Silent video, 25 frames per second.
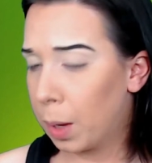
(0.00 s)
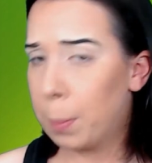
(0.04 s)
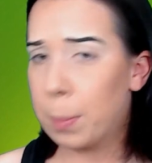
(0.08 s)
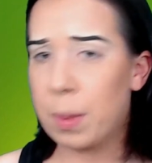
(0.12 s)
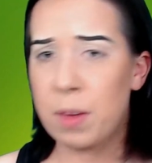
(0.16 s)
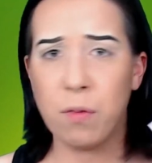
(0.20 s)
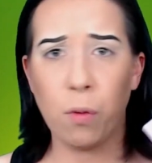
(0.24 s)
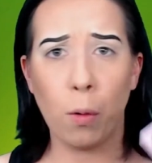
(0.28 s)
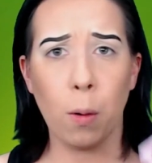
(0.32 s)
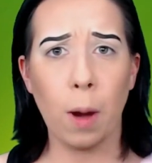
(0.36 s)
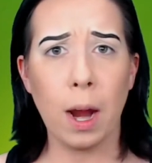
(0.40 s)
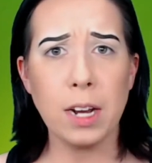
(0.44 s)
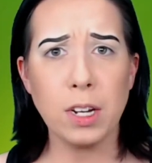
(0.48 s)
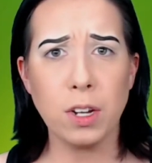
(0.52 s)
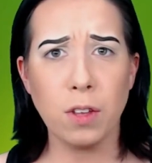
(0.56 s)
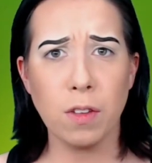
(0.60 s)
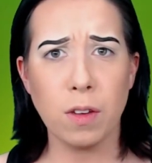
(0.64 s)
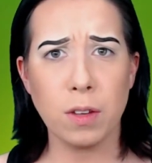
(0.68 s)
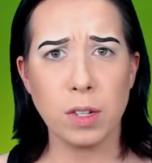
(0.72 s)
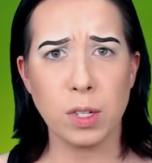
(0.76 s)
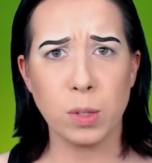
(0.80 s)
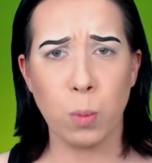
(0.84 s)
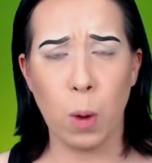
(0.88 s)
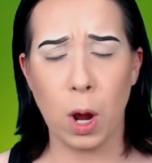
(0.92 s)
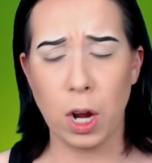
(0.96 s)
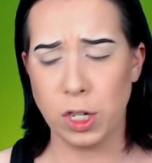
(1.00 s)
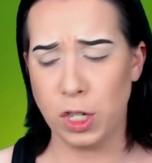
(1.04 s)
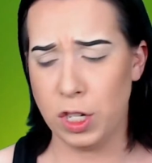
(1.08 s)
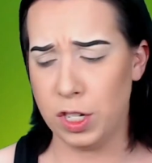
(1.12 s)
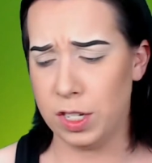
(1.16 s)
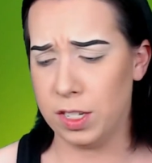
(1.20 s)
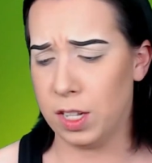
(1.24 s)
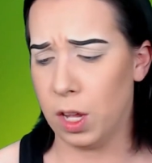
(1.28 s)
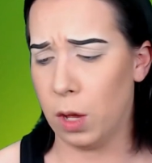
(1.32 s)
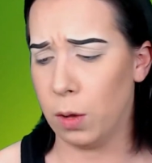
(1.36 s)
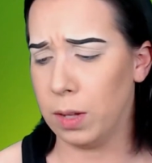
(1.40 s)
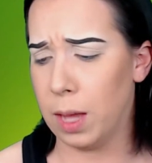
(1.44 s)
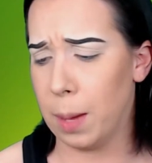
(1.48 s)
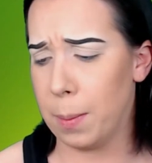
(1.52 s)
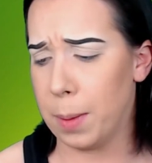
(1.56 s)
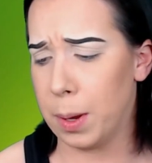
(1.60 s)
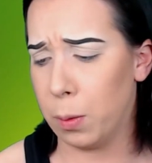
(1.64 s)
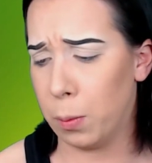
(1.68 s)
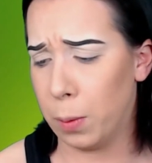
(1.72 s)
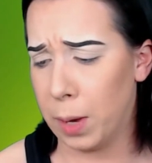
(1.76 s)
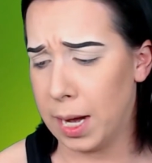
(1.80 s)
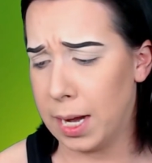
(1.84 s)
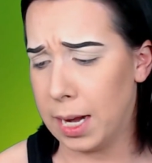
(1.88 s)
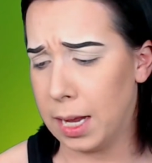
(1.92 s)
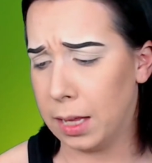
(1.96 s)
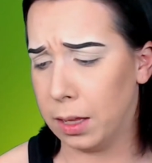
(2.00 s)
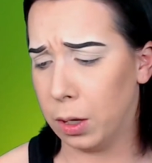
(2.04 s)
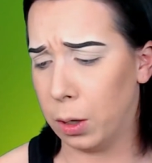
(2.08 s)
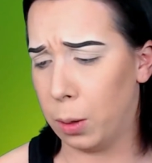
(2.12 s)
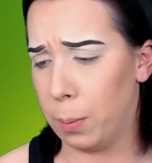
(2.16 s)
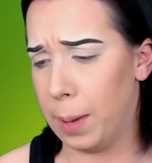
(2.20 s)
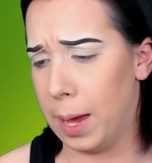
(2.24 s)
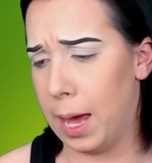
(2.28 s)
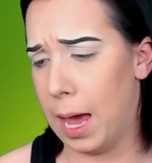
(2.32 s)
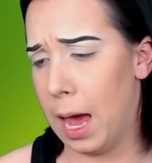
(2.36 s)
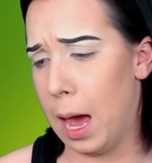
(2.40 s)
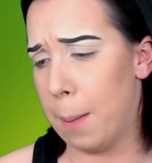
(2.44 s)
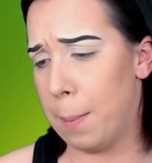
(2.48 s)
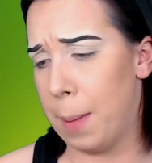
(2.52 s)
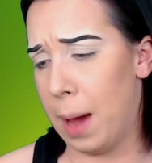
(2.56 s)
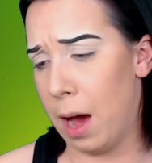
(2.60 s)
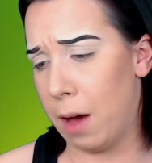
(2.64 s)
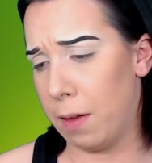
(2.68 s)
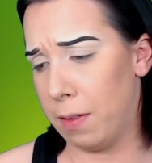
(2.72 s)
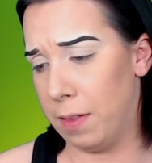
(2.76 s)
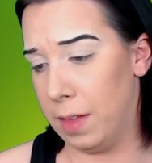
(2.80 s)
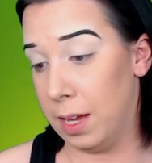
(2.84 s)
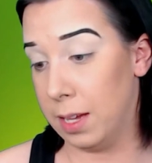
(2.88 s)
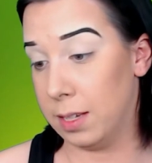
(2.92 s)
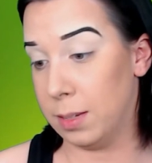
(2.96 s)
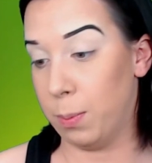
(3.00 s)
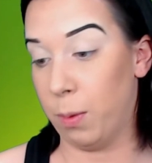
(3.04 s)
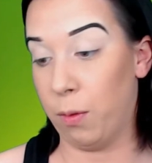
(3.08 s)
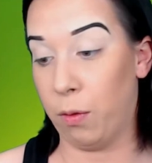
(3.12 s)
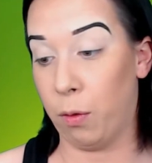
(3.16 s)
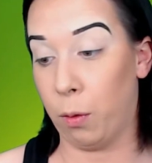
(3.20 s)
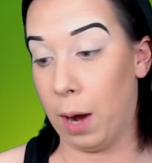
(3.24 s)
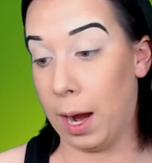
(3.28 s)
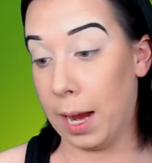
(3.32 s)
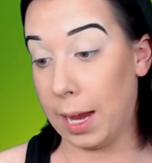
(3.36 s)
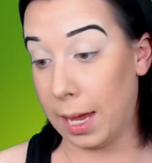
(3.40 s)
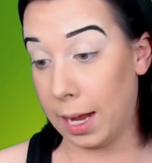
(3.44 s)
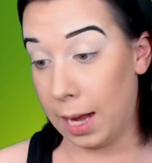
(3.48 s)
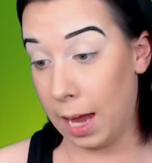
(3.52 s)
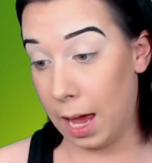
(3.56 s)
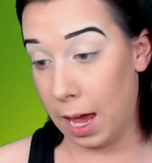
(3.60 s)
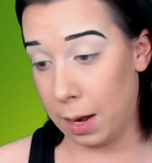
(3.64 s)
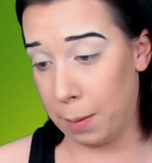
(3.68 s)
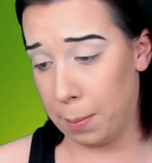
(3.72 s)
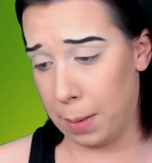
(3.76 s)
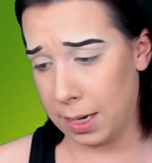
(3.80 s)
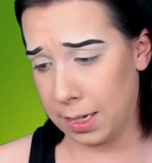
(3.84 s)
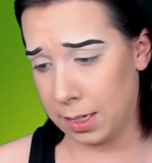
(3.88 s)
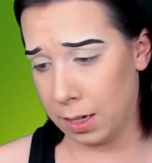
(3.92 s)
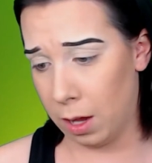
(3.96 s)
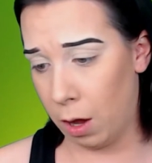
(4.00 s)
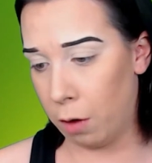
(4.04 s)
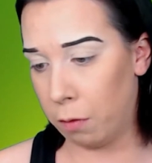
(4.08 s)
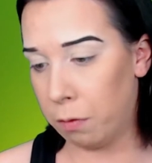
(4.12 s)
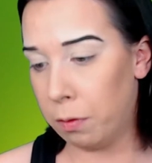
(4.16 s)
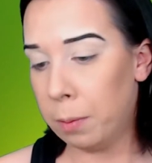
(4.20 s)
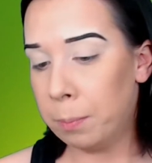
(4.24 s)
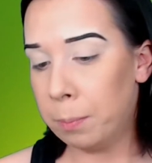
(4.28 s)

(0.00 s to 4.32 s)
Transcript: Before I do those swatches though, let me read a little bit about this before I get ahead of myself.